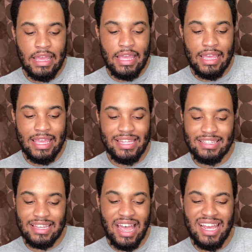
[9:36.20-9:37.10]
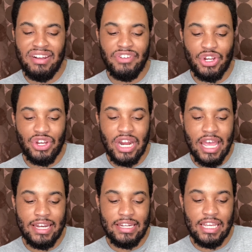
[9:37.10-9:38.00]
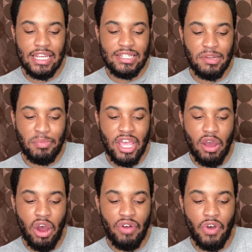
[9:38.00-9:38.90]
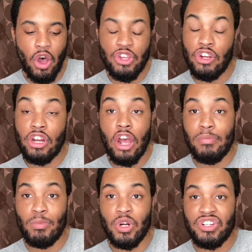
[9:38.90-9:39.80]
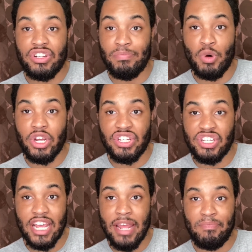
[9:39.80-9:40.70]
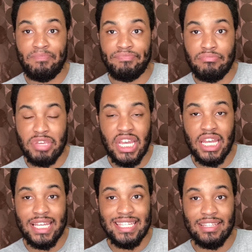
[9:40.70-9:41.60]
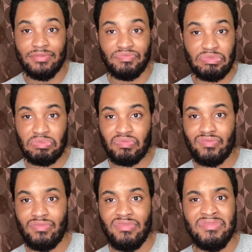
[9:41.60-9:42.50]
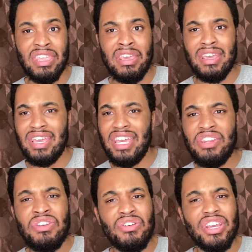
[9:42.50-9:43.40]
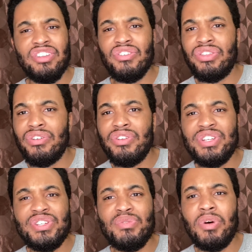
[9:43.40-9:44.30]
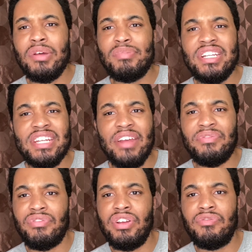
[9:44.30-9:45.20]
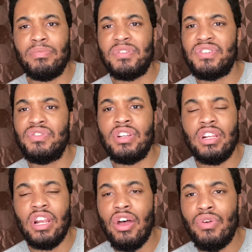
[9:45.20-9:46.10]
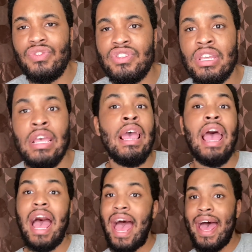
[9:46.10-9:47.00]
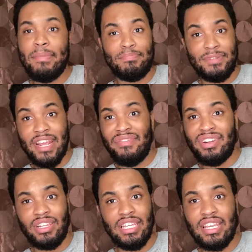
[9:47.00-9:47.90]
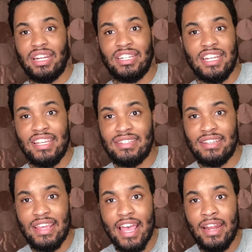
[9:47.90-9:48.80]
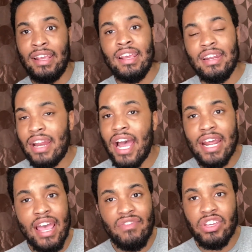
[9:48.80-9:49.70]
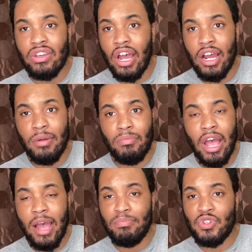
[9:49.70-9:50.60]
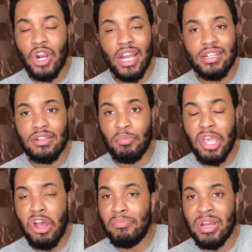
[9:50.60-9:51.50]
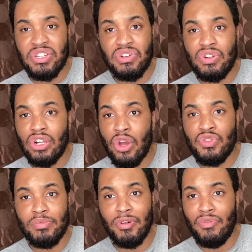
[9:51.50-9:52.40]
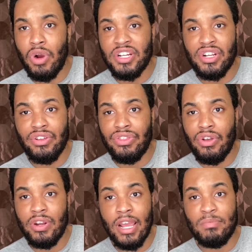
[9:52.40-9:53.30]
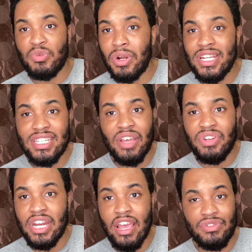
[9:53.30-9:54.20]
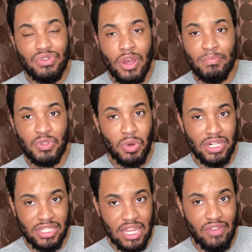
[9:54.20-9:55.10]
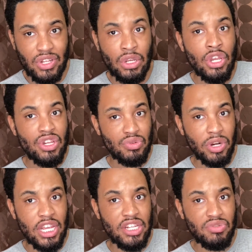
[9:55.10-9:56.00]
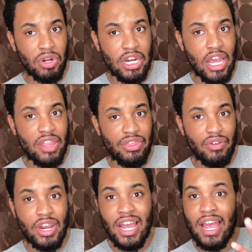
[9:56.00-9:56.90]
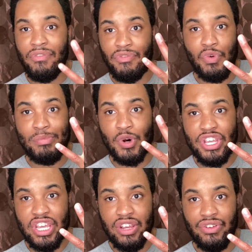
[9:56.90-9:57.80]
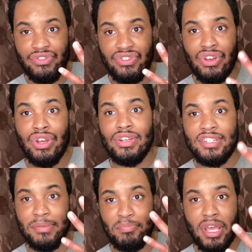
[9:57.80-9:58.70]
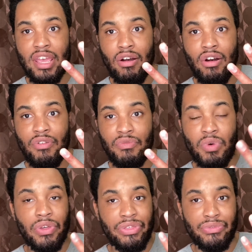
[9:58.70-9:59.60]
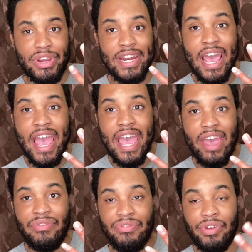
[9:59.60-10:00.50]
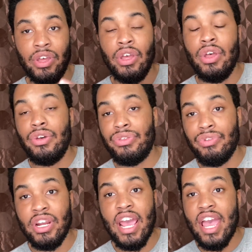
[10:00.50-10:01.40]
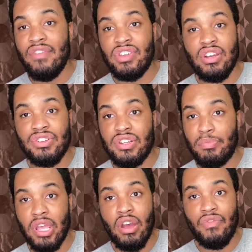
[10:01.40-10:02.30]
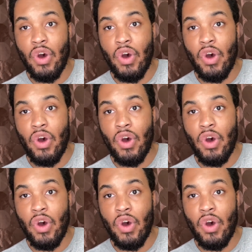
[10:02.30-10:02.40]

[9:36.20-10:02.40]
it's kind of a good idea to pay off all your non-mortgage debt, because in your 30s, you want to be debt-free from student loans. I definitely can attest to that. Not having, I'm trying to pay off my student loans before I turn 30. I'm 27 now, so I'm 27, 28, 29, 30. I got 4 more years to pay off, well, 3.5 years to pay off all